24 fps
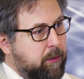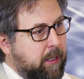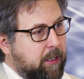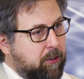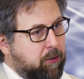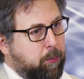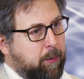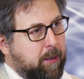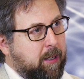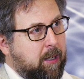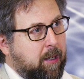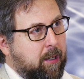
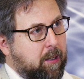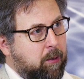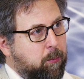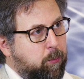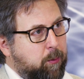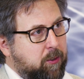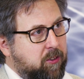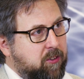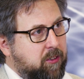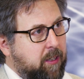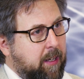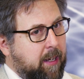that's why I
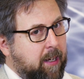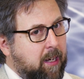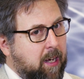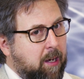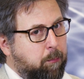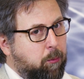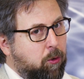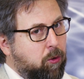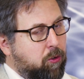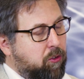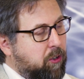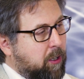was saying
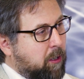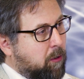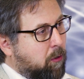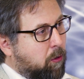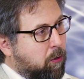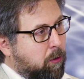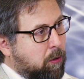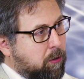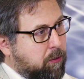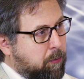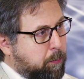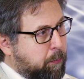I'm using
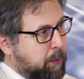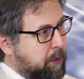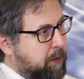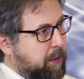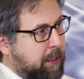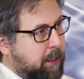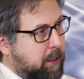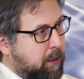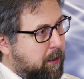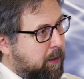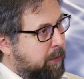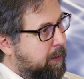old
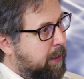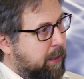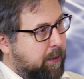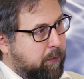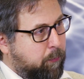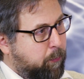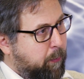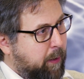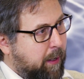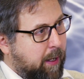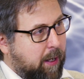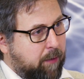material
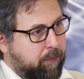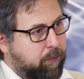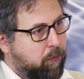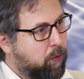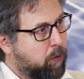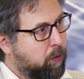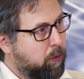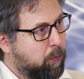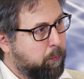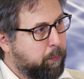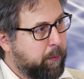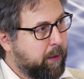that we have
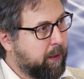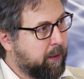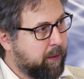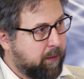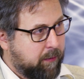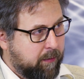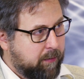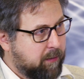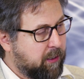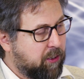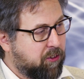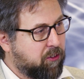all
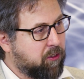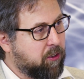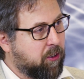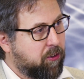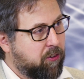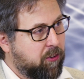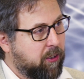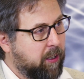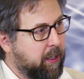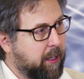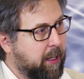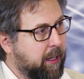been
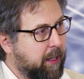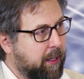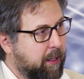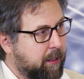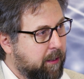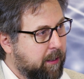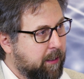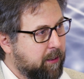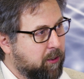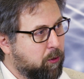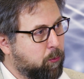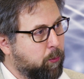discussing
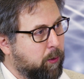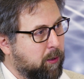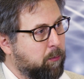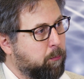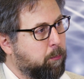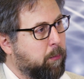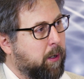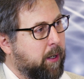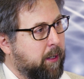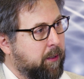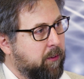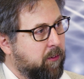here at
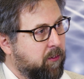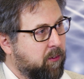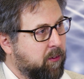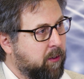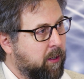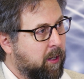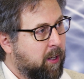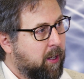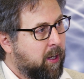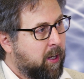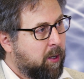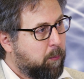QuantMinds,
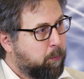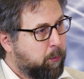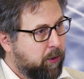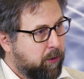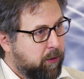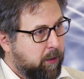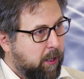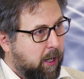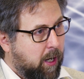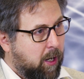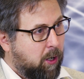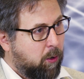
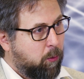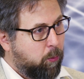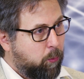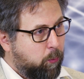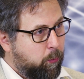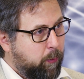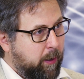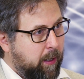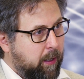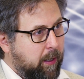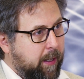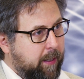but now
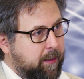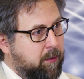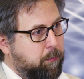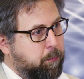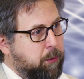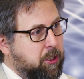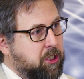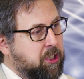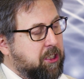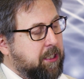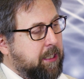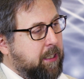we let the
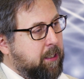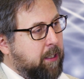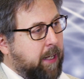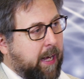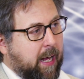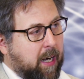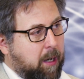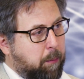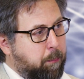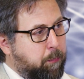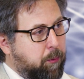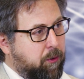machine
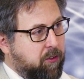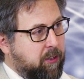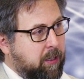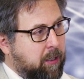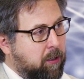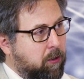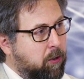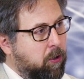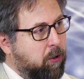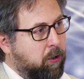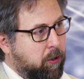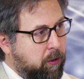help us
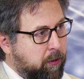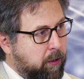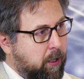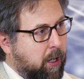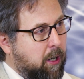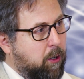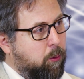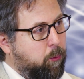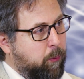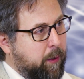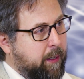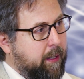and learn
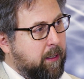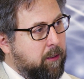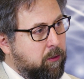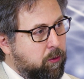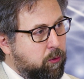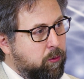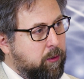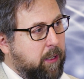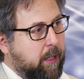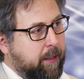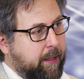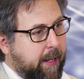how we can
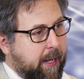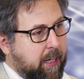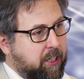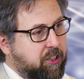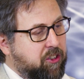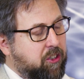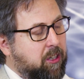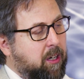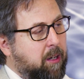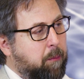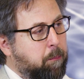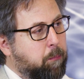do that
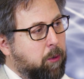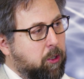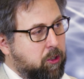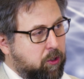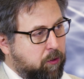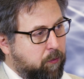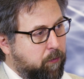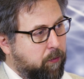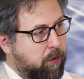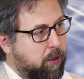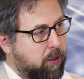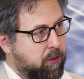actually
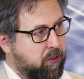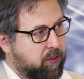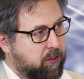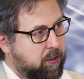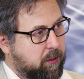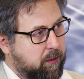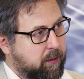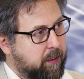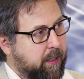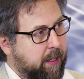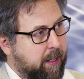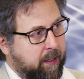much
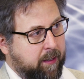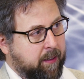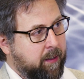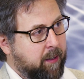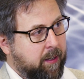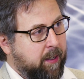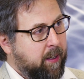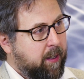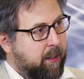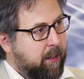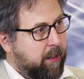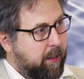faster than
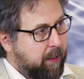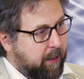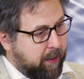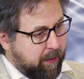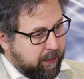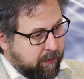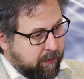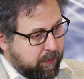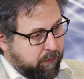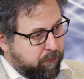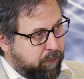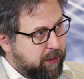
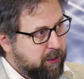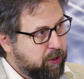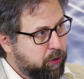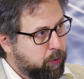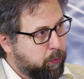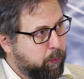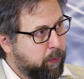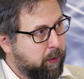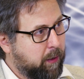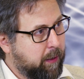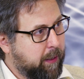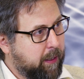
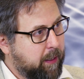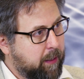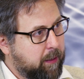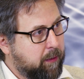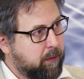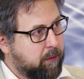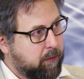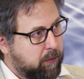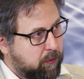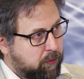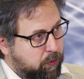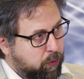individually
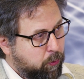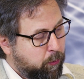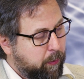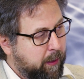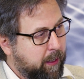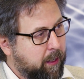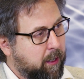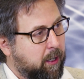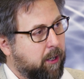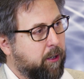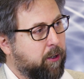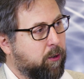
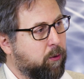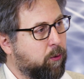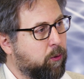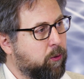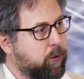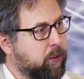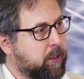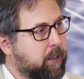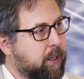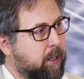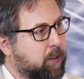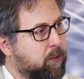doing our
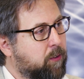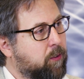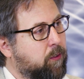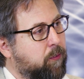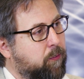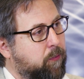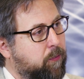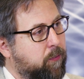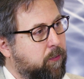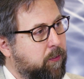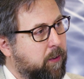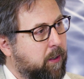own kind
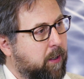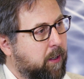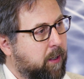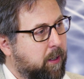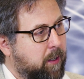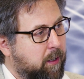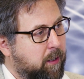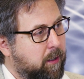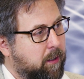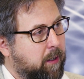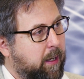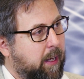of
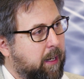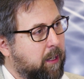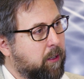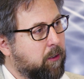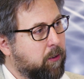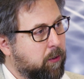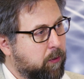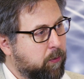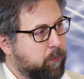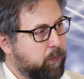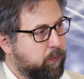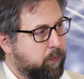
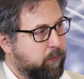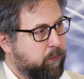algo.